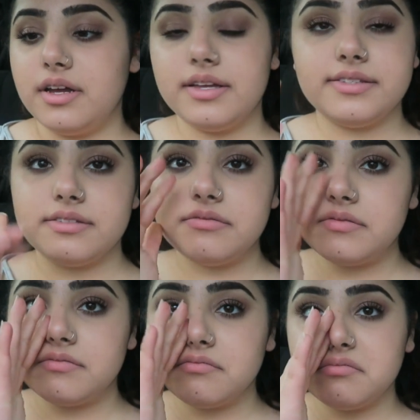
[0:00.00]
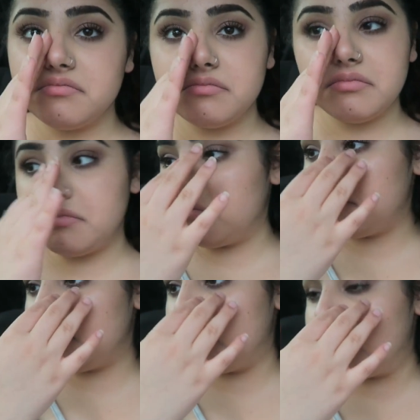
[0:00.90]
it's
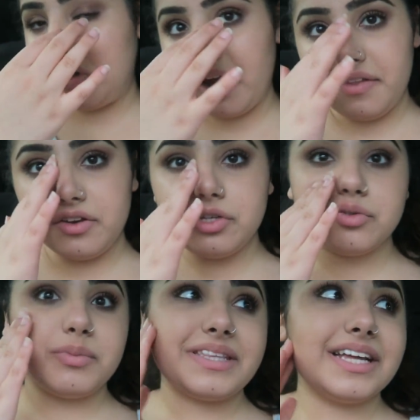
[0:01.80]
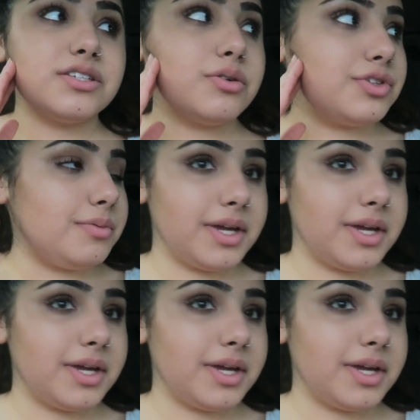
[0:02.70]
drier than usual, but that's also